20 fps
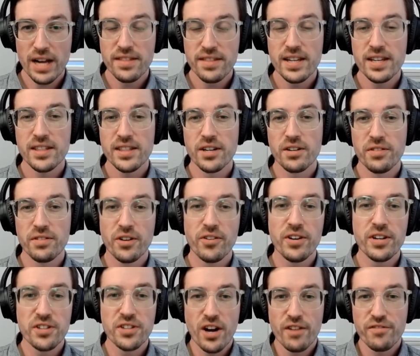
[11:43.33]
I think there,
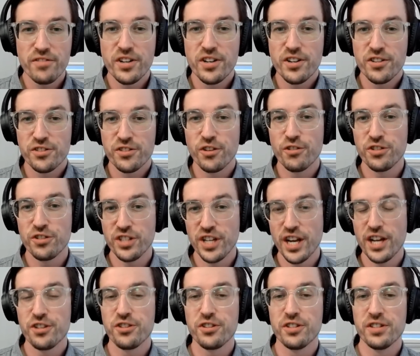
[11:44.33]
there is often an
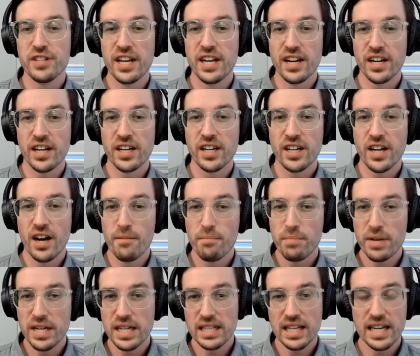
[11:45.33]
association that a
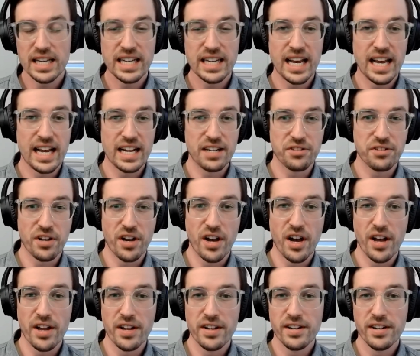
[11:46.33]
company like
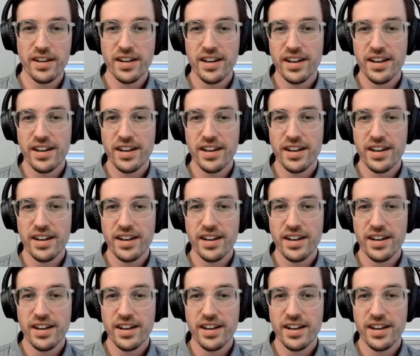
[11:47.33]
Exxon